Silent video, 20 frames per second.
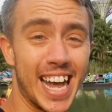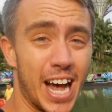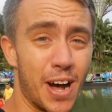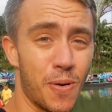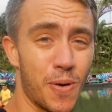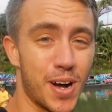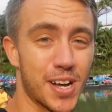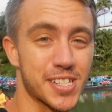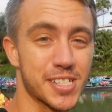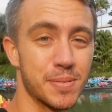
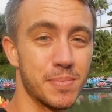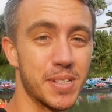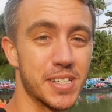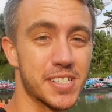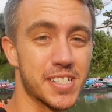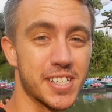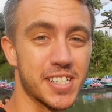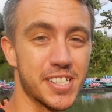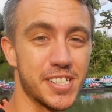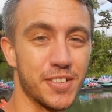How awesome
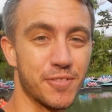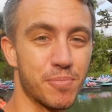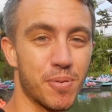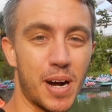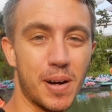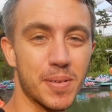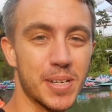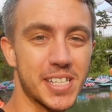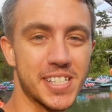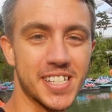is this? You've
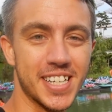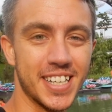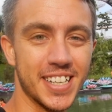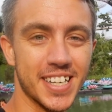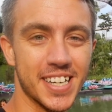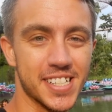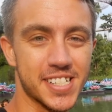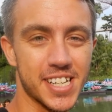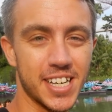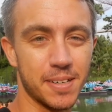probably
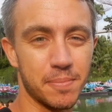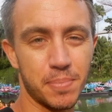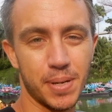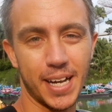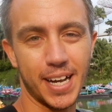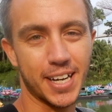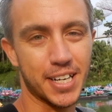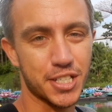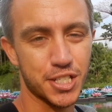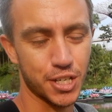seen this in
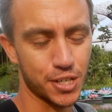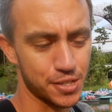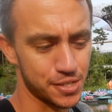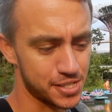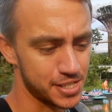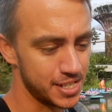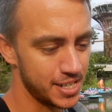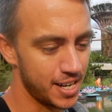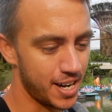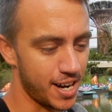
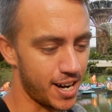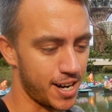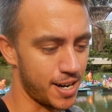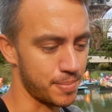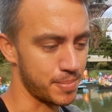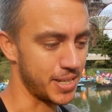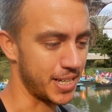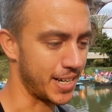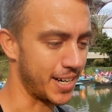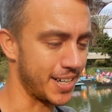pictures
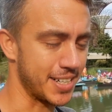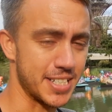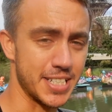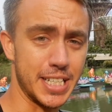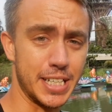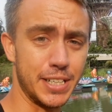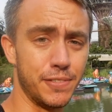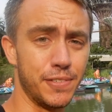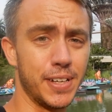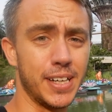and on
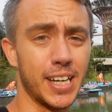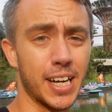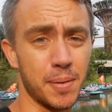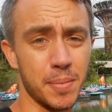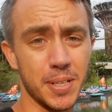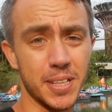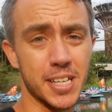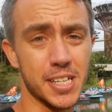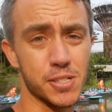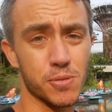TV. I
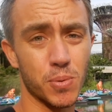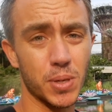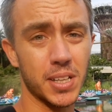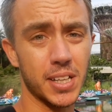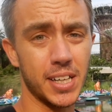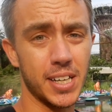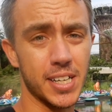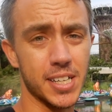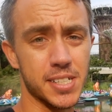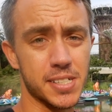mean, this
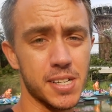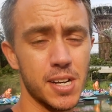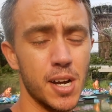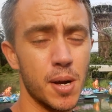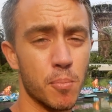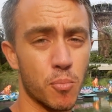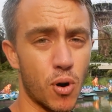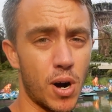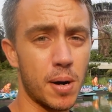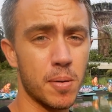really is
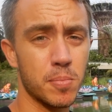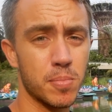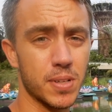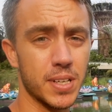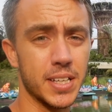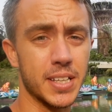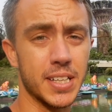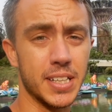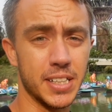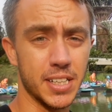
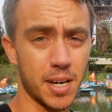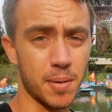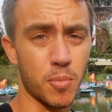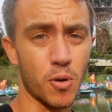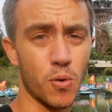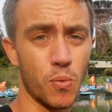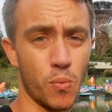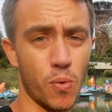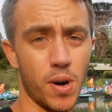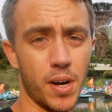probably the
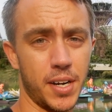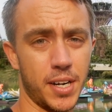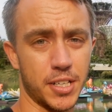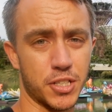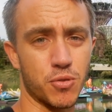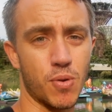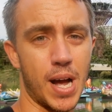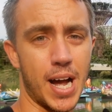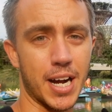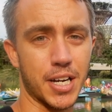#1
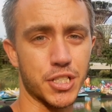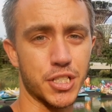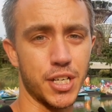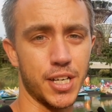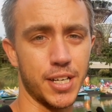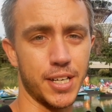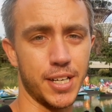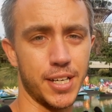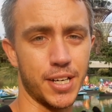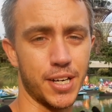
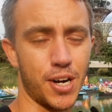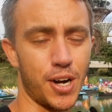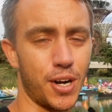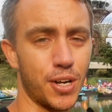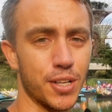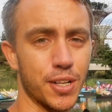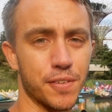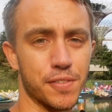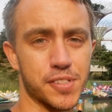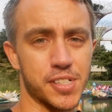attraction in
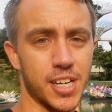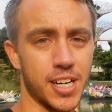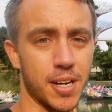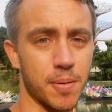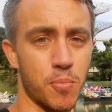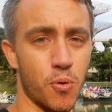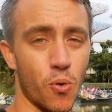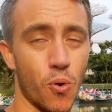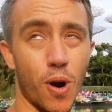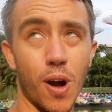all of
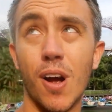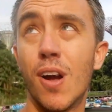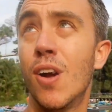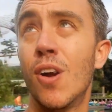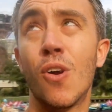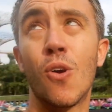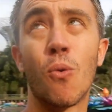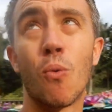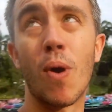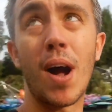Singapore,
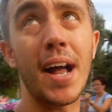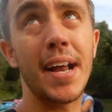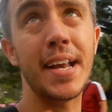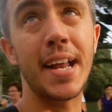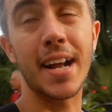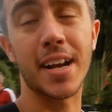right